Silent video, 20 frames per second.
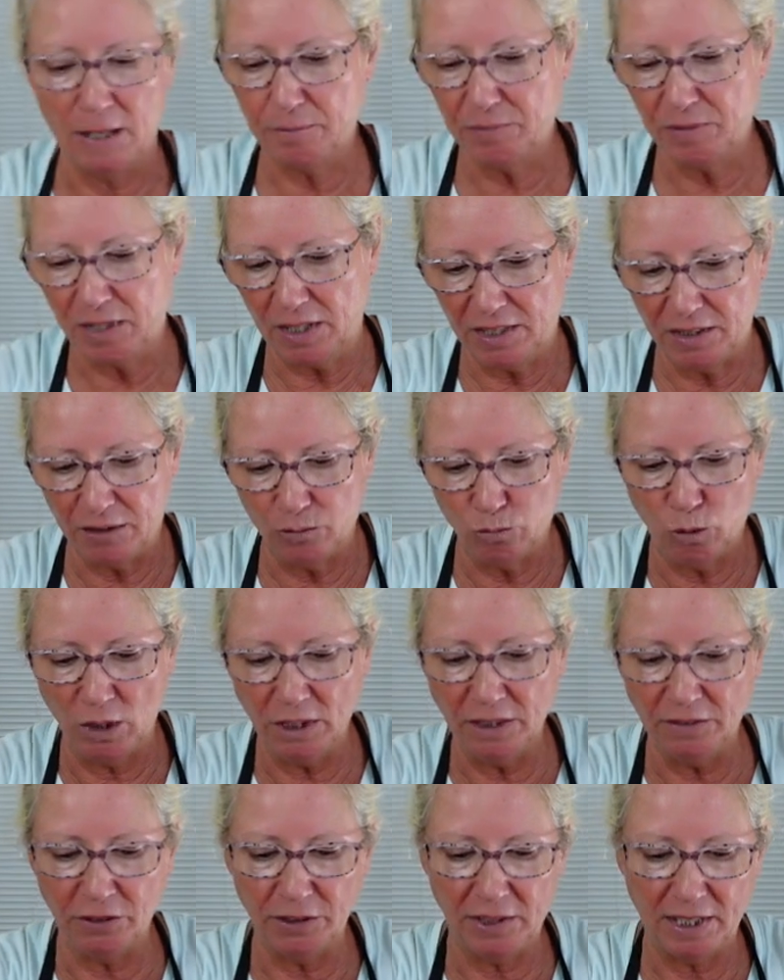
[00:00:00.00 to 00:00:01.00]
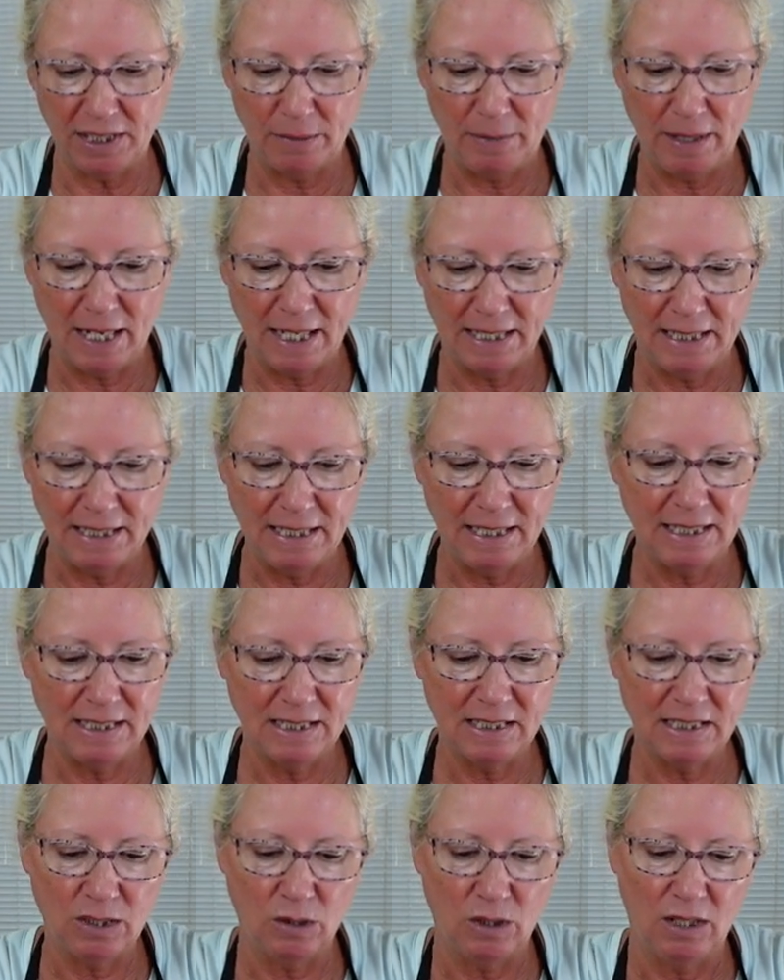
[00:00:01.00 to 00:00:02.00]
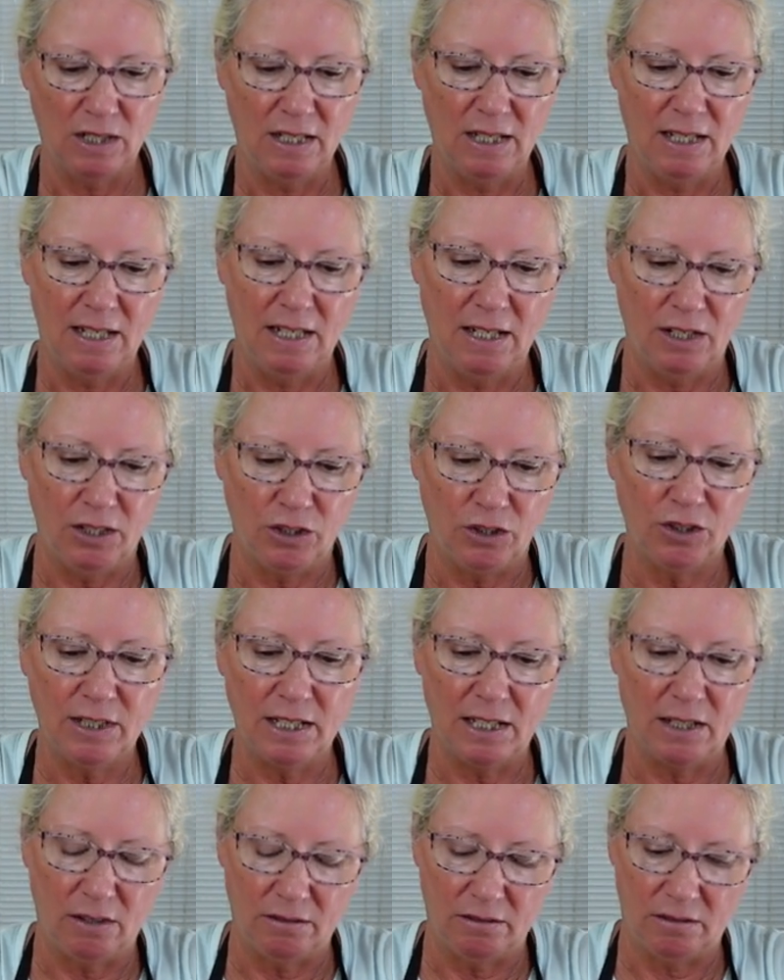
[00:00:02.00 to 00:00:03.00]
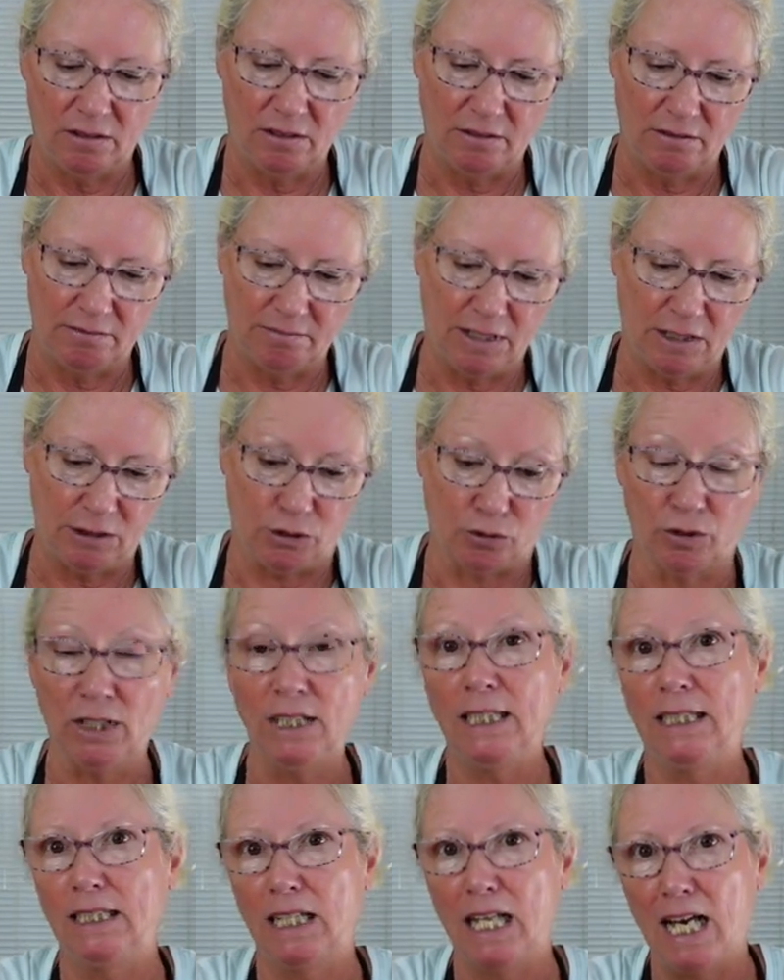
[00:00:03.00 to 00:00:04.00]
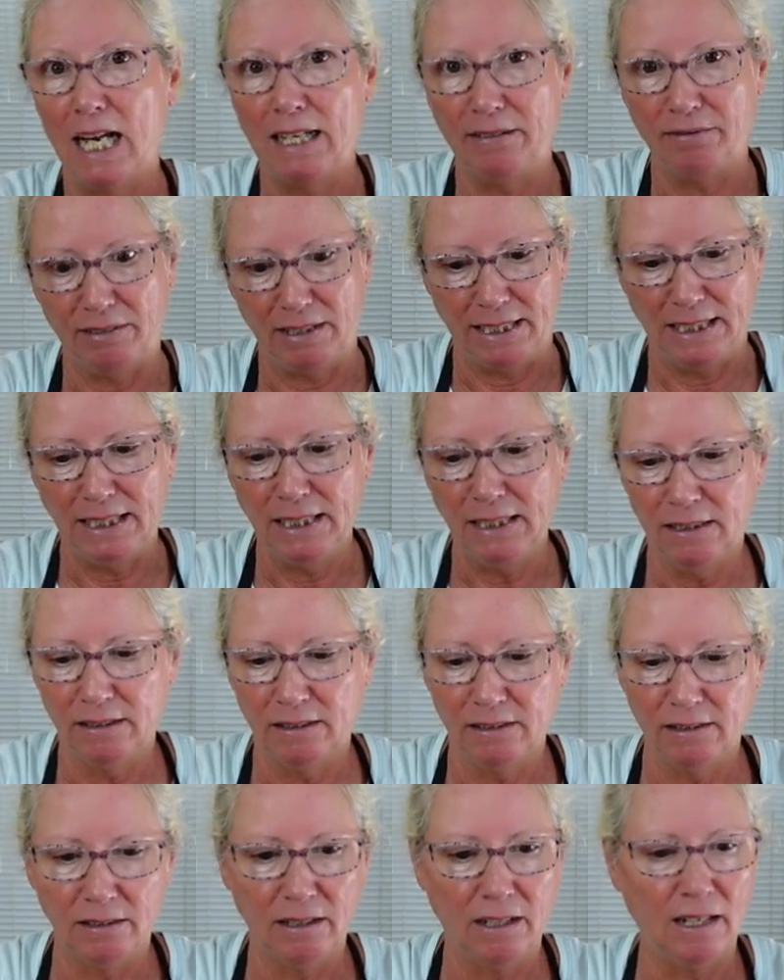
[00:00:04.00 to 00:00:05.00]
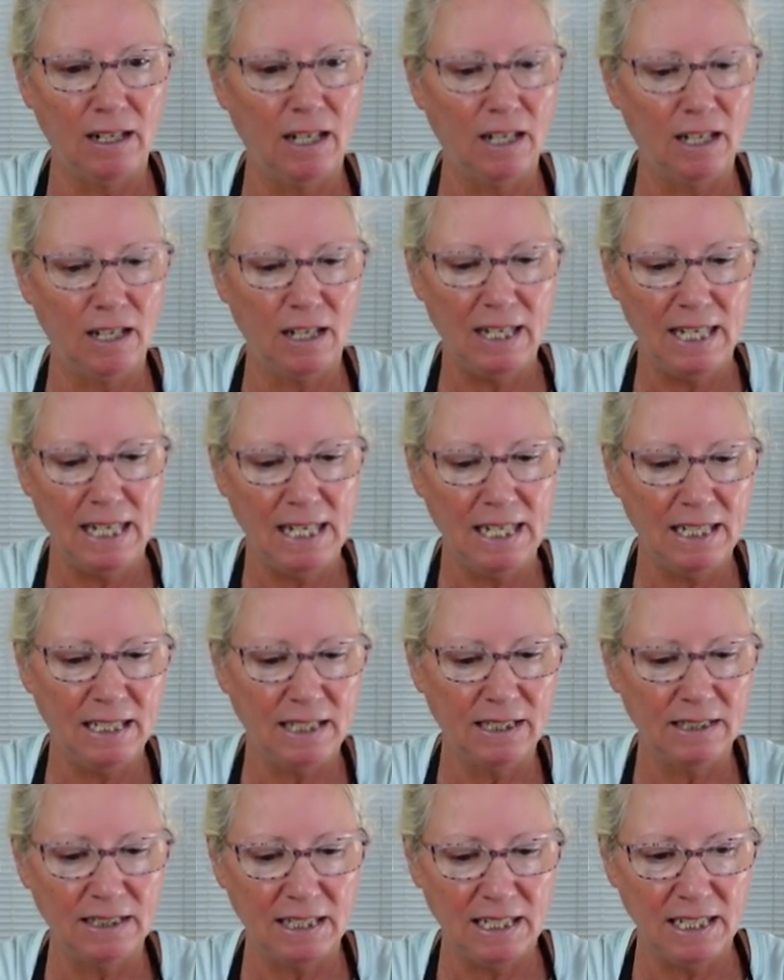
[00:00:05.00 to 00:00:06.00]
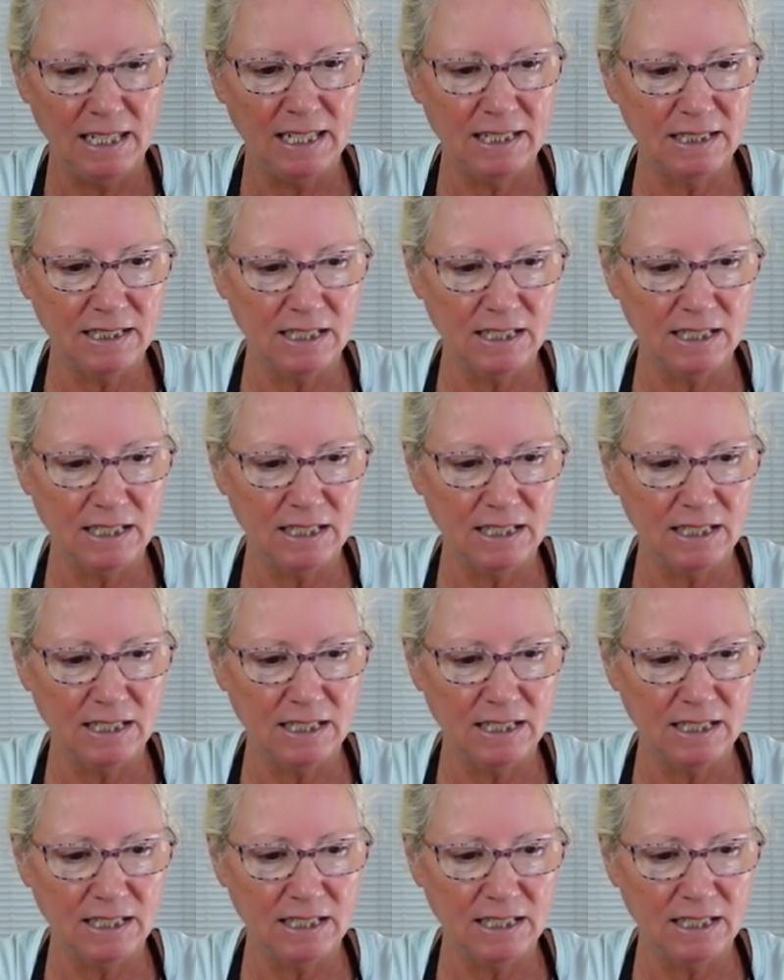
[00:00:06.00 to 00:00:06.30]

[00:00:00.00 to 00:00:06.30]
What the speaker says: The wonderful thing about it is it's really lively, and it